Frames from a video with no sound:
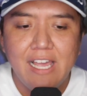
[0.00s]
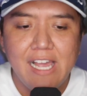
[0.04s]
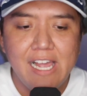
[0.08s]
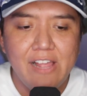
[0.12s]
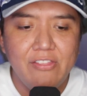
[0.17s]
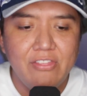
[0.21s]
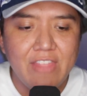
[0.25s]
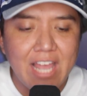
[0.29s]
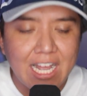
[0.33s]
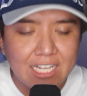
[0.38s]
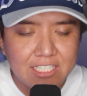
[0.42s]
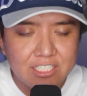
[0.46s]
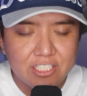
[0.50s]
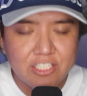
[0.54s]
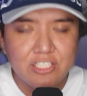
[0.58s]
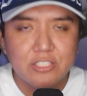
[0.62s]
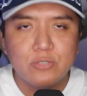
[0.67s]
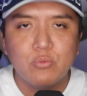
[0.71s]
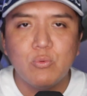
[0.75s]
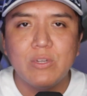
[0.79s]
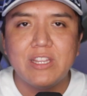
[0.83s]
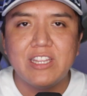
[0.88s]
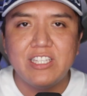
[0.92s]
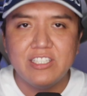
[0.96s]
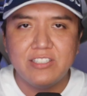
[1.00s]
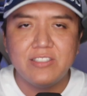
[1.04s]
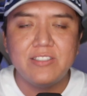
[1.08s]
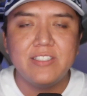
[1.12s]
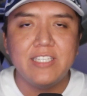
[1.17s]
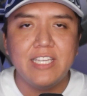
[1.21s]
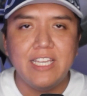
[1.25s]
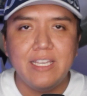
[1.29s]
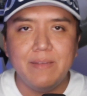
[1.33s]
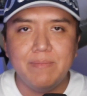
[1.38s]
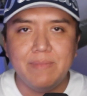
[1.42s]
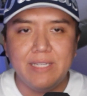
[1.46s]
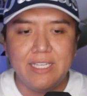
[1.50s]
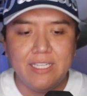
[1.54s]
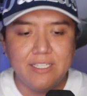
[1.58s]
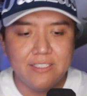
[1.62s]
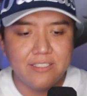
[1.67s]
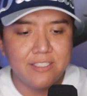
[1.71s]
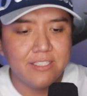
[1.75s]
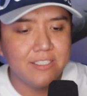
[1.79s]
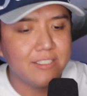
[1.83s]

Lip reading: And that's just what this team needs.